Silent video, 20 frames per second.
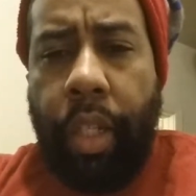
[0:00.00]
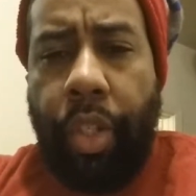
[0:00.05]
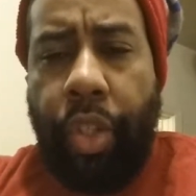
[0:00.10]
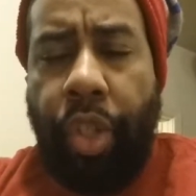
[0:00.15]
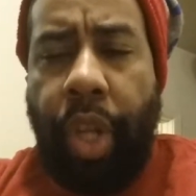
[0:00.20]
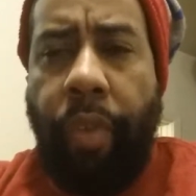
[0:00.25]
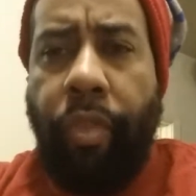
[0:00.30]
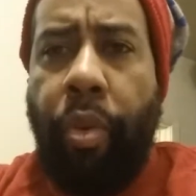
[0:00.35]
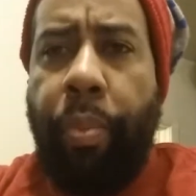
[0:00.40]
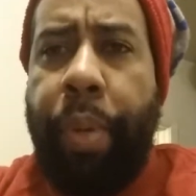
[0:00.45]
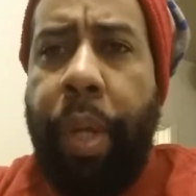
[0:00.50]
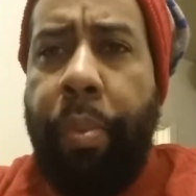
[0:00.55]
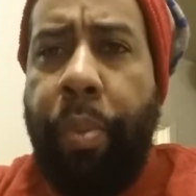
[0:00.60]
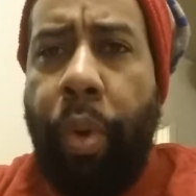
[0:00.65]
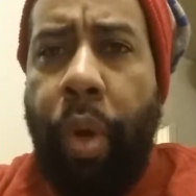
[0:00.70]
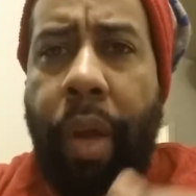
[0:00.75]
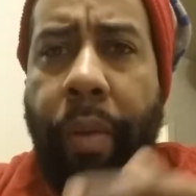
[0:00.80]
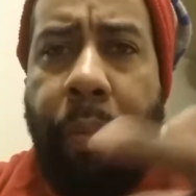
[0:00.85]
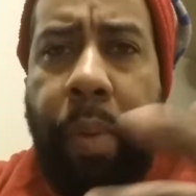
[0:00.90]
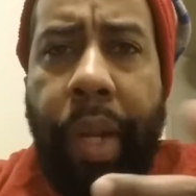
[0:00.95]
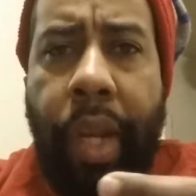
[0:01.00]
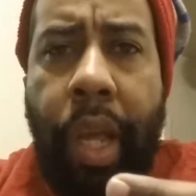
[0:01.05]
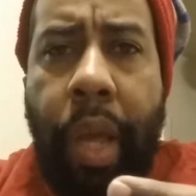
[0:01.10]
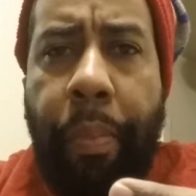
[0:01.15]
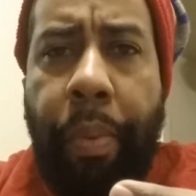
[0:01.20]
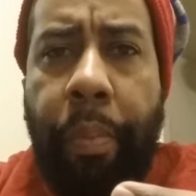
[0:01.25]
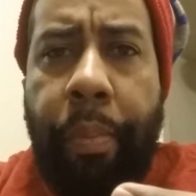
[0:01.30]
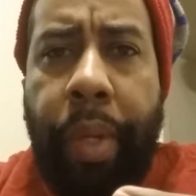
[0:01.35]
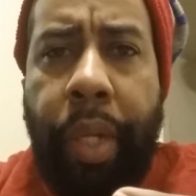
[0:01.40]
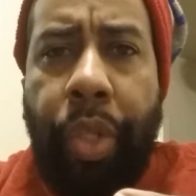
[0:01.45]
Several people have been
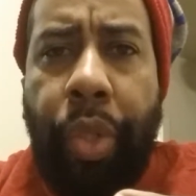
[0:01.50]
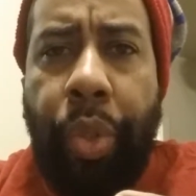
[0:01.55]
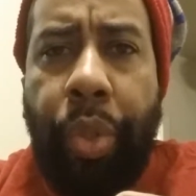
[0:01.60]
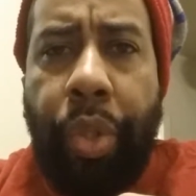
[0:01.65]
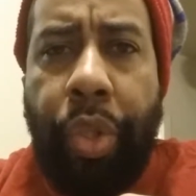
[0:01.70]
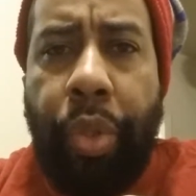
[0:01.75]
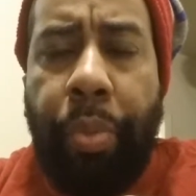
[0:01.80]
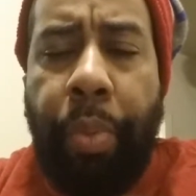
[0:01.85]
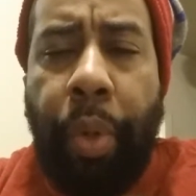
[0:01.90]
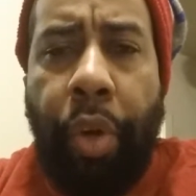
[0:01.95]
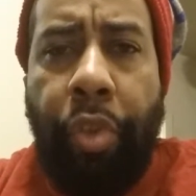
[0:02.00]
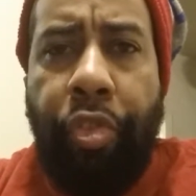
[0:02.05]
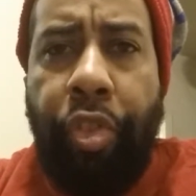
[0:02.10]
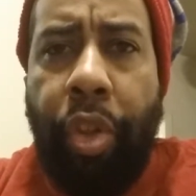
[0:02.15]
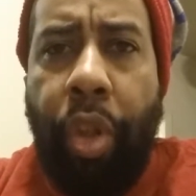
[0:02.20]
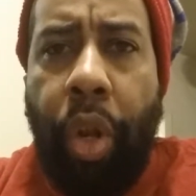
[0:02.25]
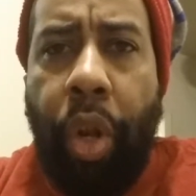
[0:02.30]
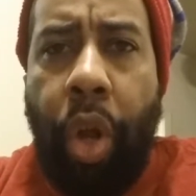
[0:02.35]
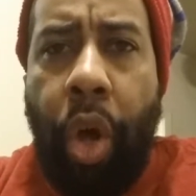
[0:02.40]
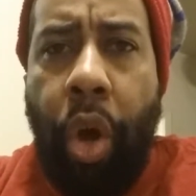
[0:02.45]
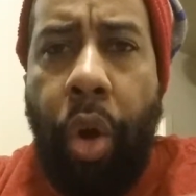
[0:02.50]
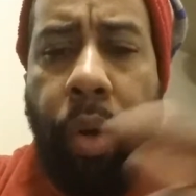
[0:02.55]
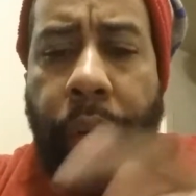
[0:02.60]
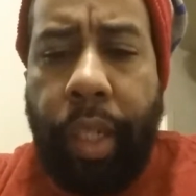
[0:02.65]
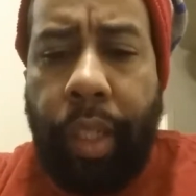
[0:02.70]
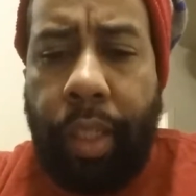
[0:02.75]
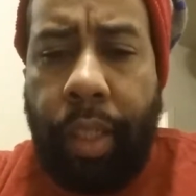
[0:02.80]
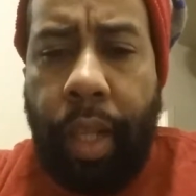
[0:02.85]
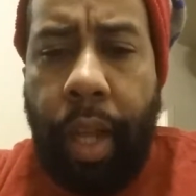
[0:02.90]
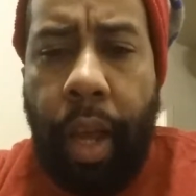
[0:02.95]
hipping me to this book for the
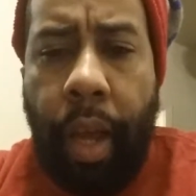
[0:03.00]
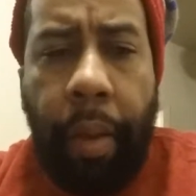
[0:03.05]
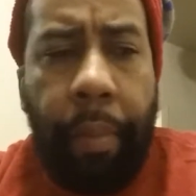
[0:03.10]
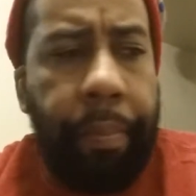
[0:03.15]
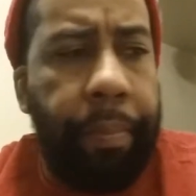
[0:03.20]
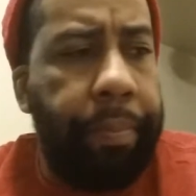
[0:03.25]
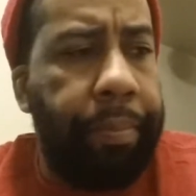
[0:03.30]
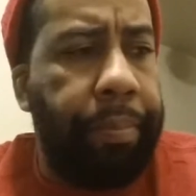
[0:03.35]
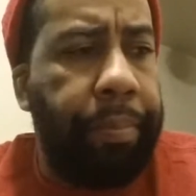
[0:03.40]
longest time.